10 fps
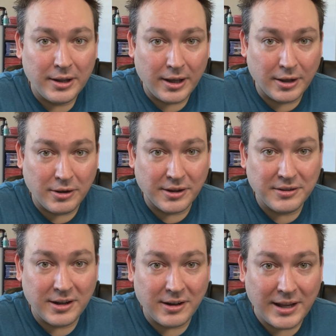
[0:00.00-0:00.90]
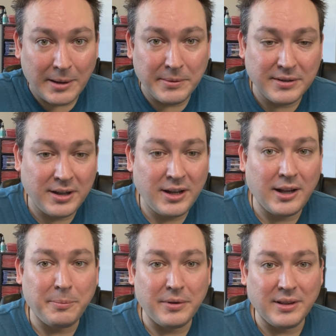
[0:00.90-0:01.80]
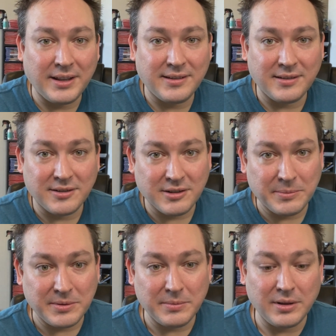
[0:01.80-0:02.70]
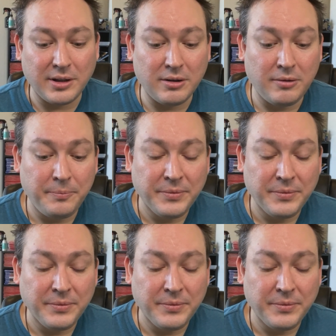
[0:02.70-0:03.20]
You can also get it on Amazon. I'll put links in the description below.